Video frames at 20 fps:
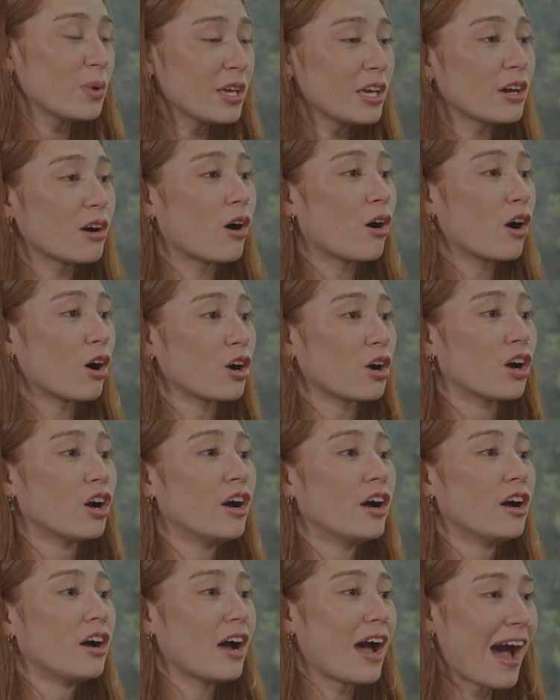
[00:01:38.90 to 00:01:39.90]
we are
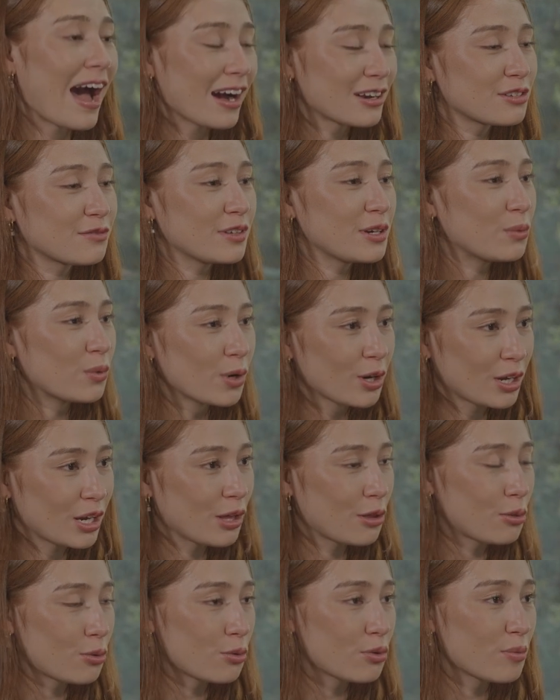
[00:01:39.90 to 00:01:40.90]
actively
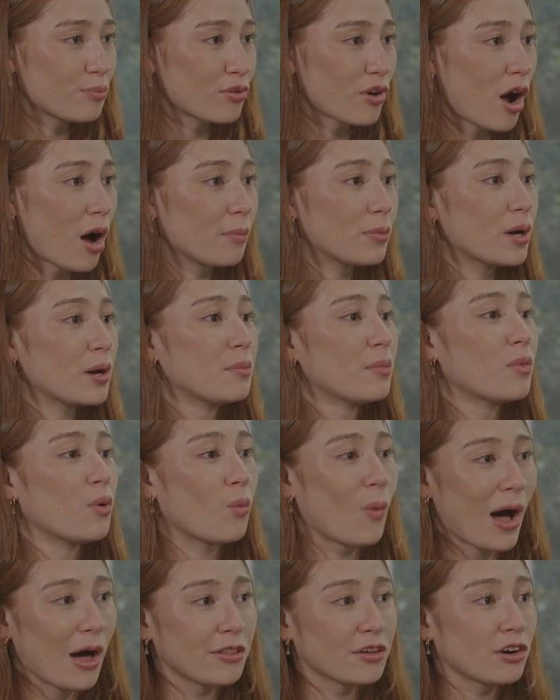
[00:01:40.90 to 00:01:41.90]
working through the problem
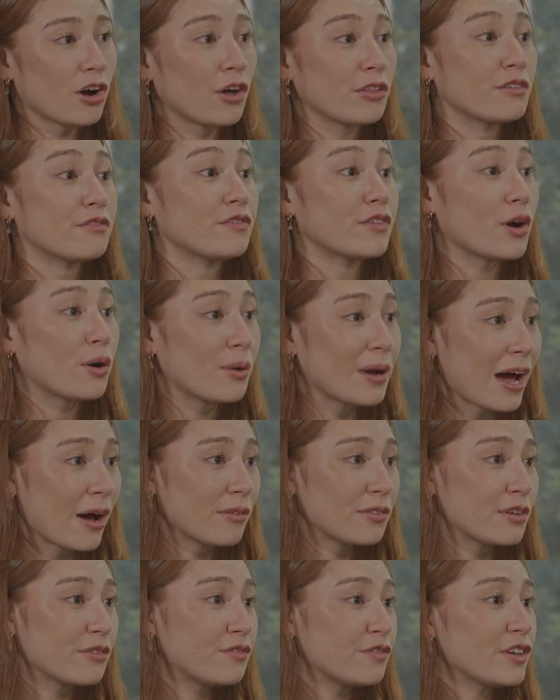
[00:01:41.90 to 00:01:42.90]
while they're on the phone
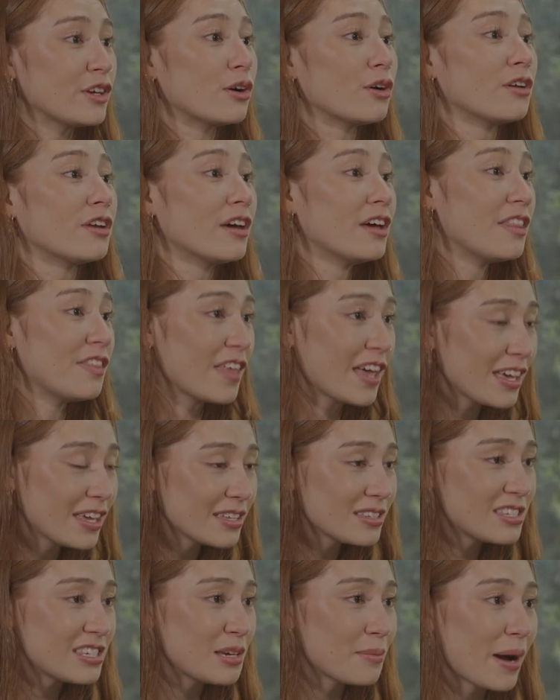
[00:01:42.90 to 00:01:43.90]
out in the field. They
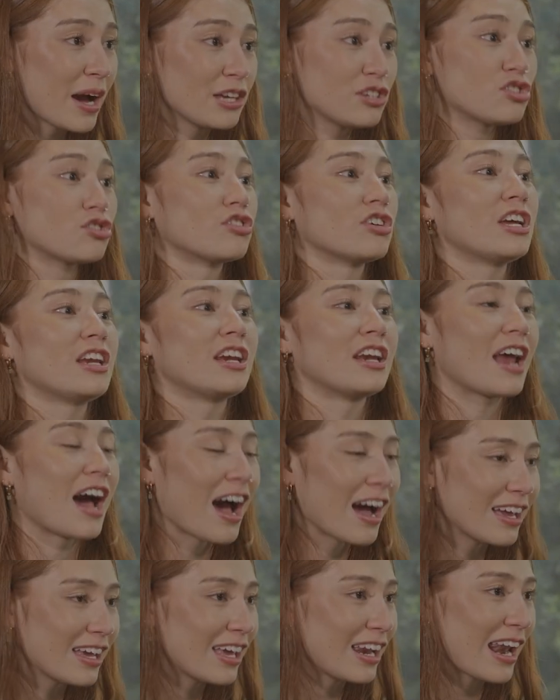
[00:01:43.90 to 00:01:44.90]
can see my screen and
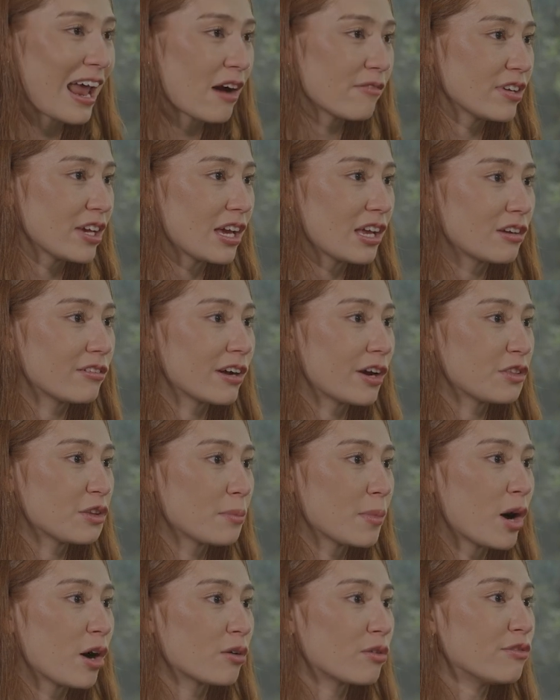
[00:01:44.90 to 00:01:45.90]
I can navigate around the
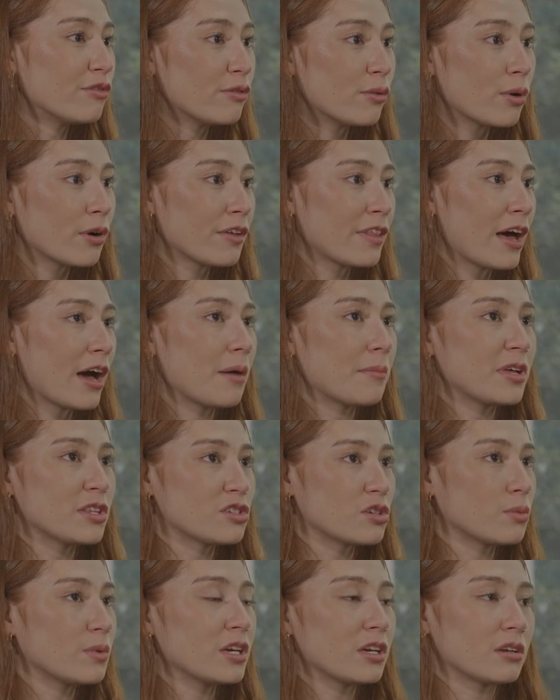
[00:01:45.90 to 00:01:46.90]
model for them, and
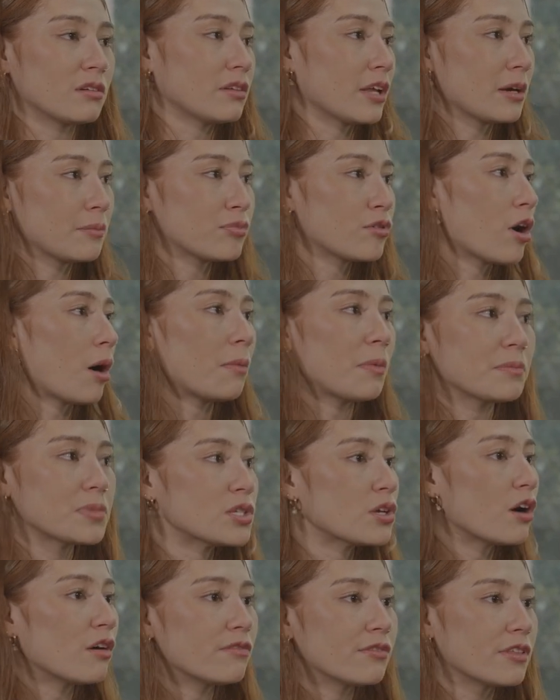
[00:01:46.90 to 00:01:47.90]
so we can problem
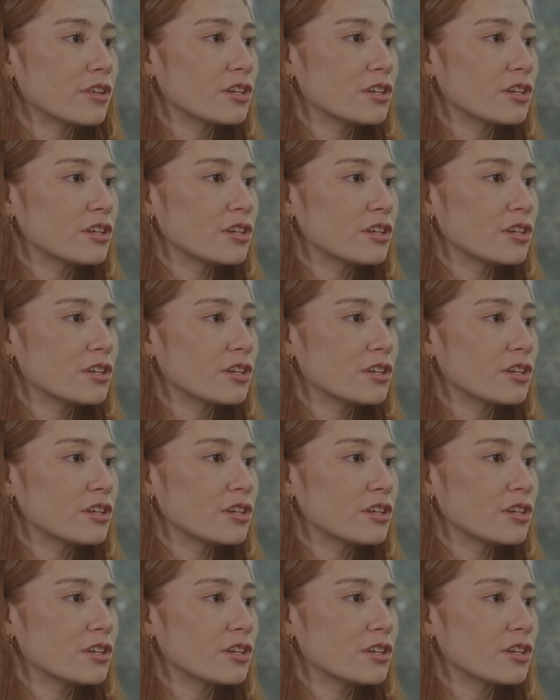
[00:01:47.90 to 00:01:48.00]
solve.